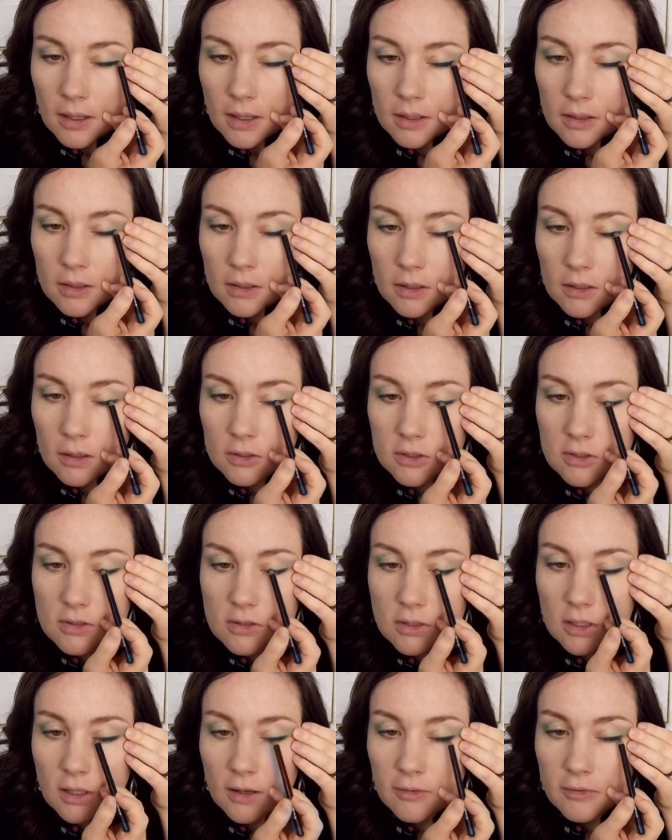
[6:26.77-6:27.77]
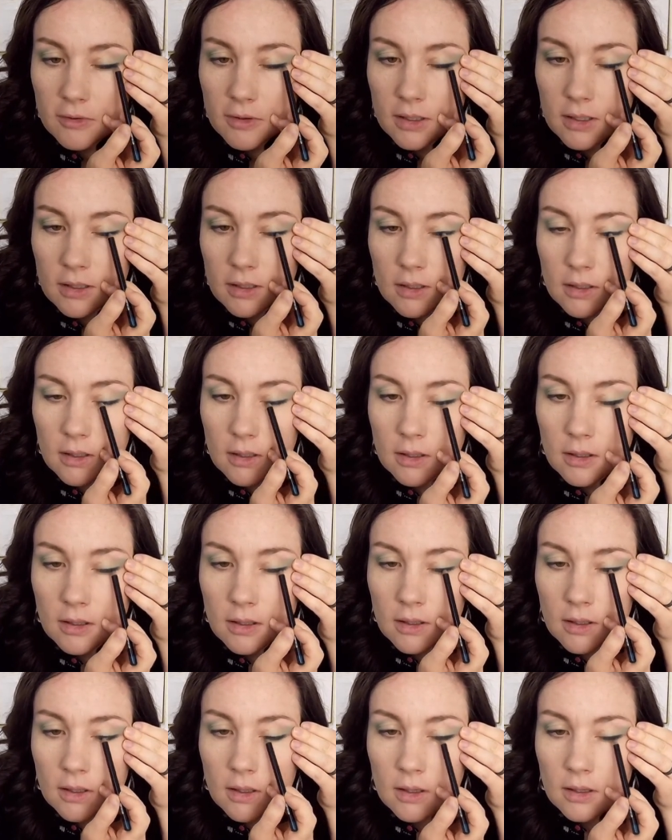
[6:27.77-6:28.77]
and you're just covering
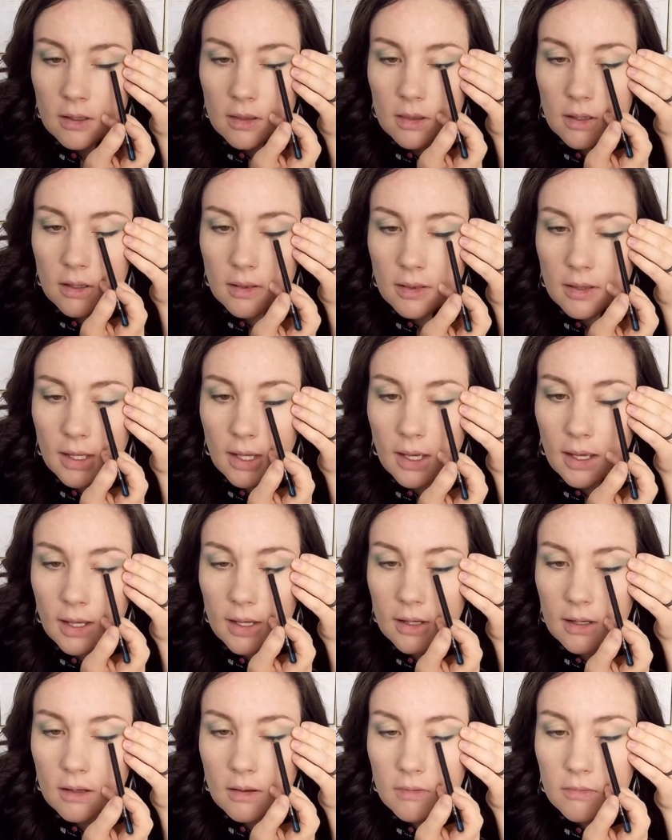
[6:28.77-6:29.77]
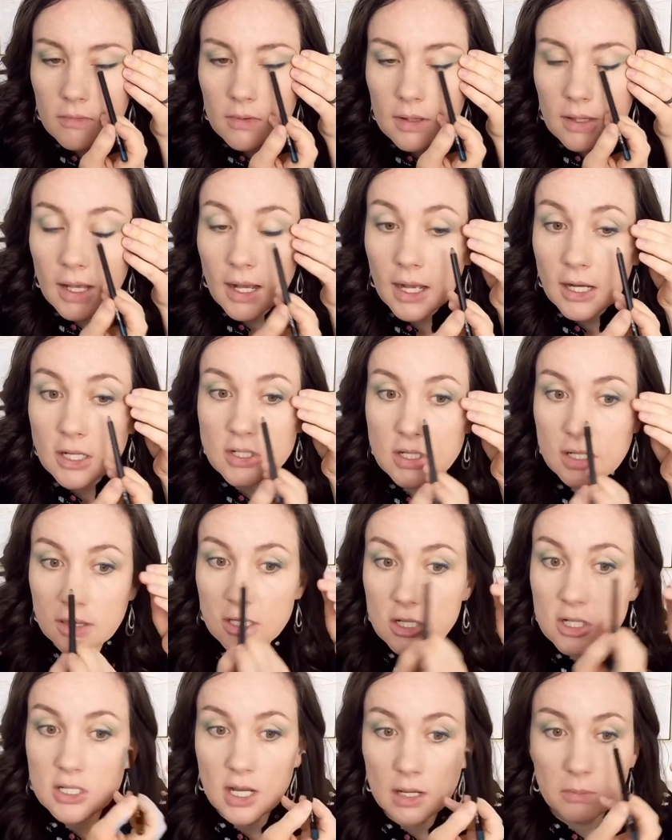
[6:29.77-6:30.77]
the line of the lash
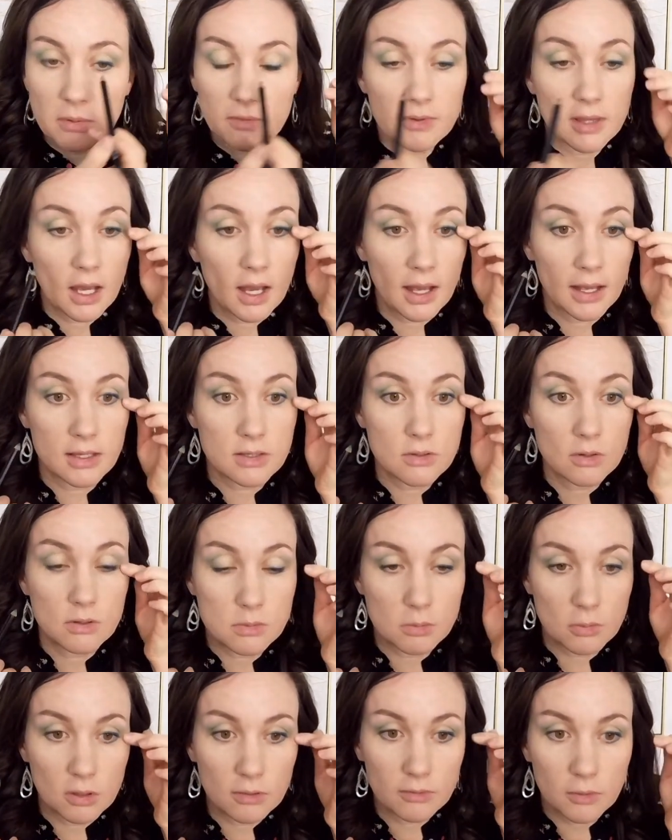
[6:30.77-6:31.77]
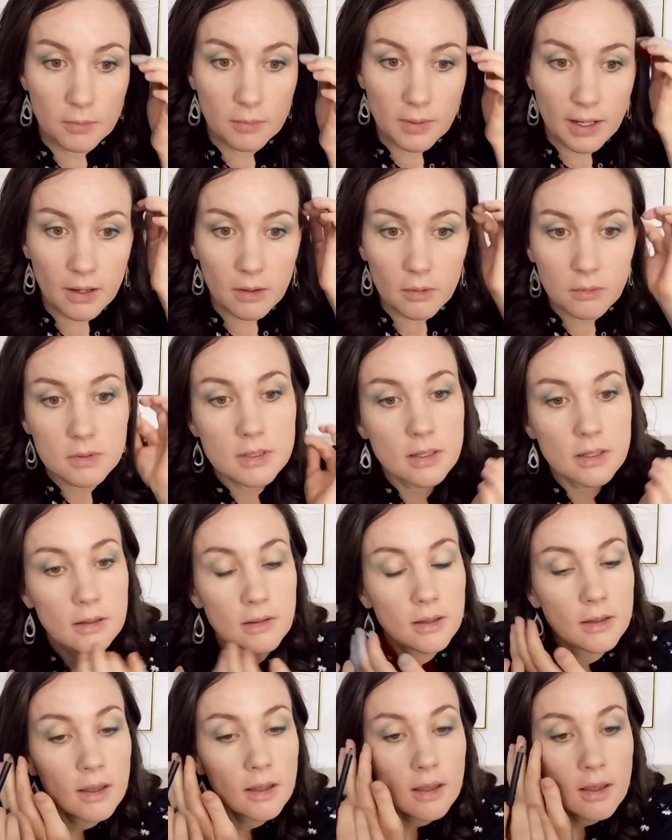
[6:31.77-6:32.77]
in the shape of the eye, so it's more of a round.
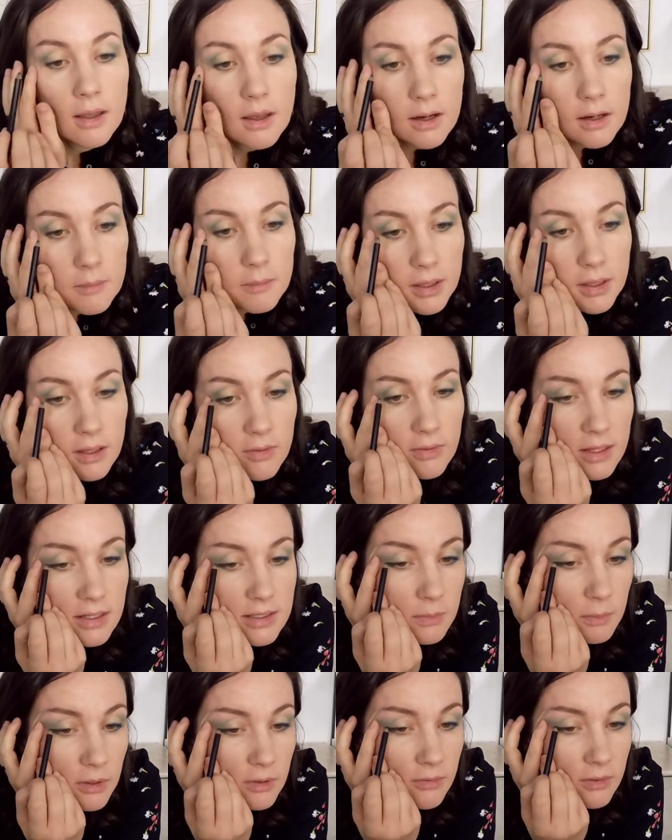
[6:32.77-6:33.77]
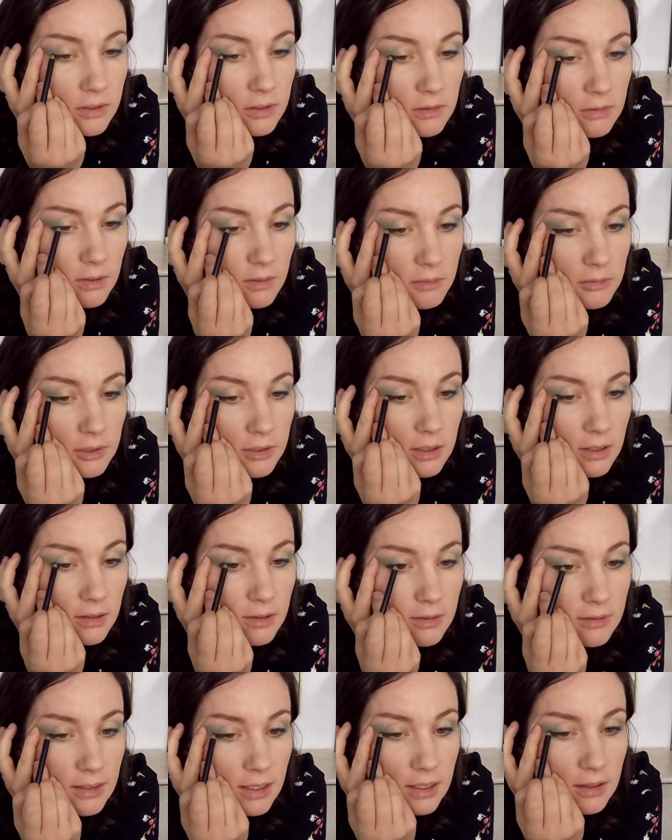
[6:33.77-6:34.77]
Oh my god, that's a perfect description.
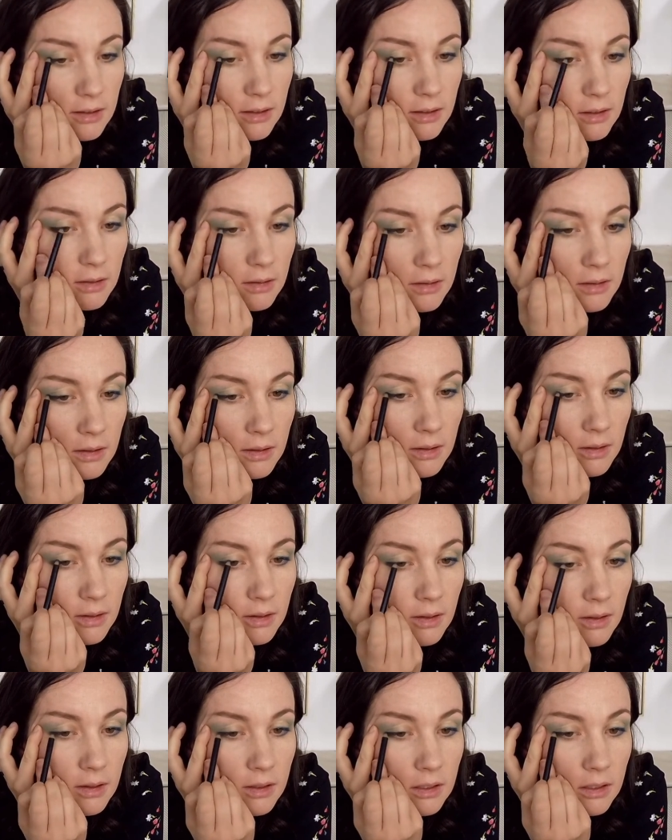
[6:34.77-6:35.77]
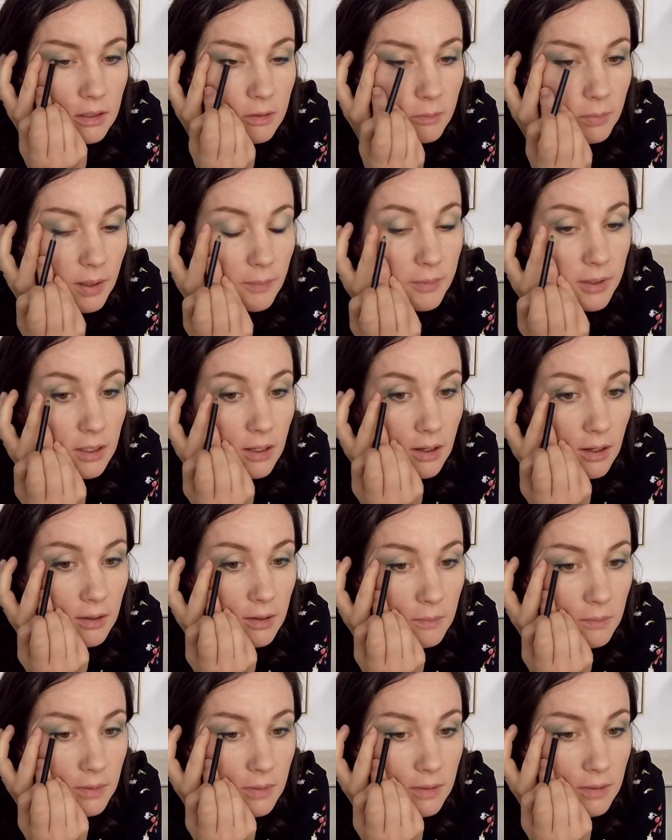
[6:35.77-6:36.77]
It looks like a little cute puppy
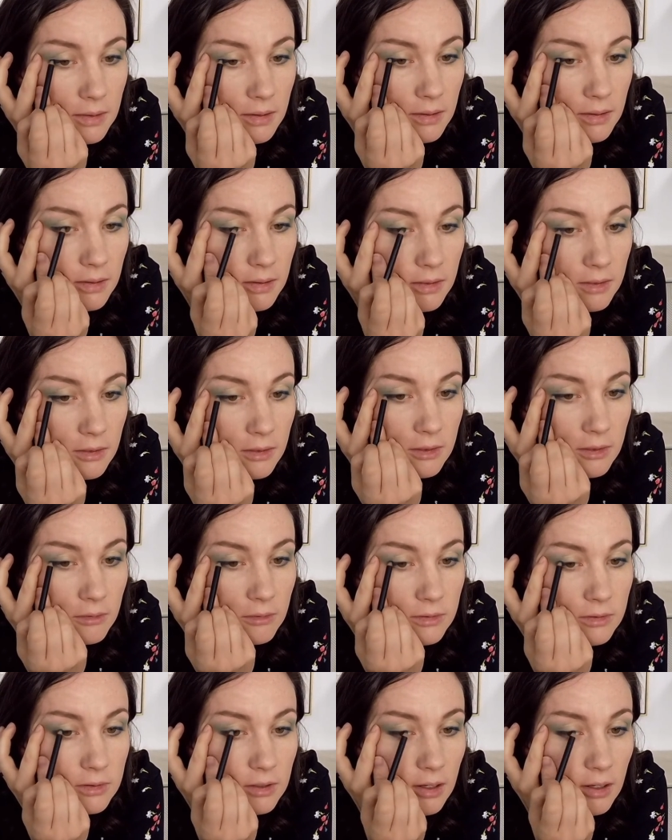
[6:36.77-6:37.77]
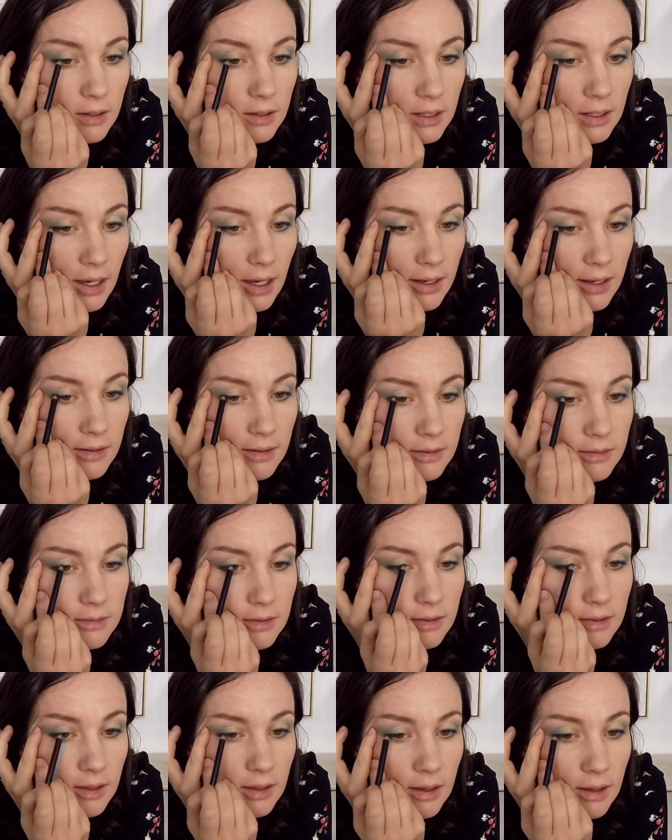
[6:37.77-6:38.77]
dog with those dark eyelids
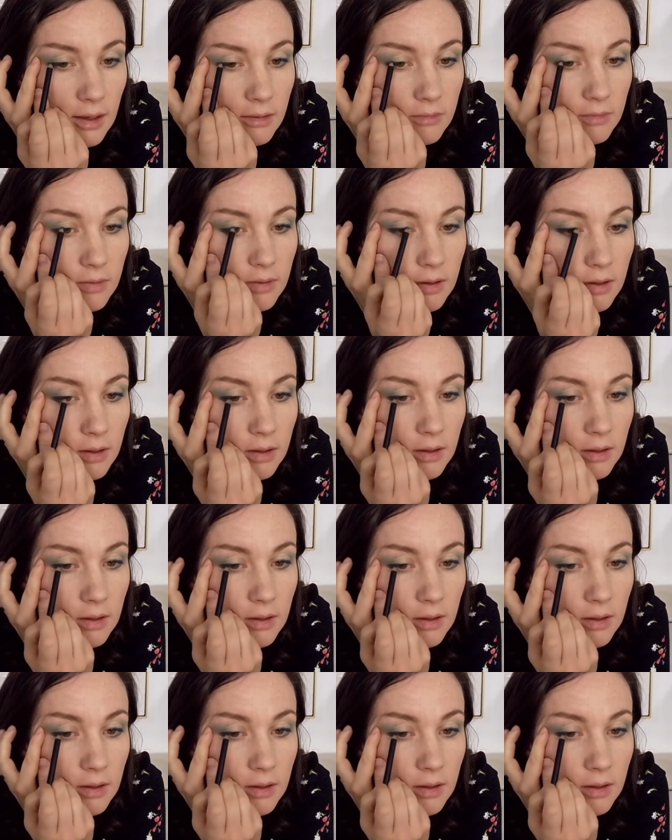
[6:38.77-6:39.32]
that they have.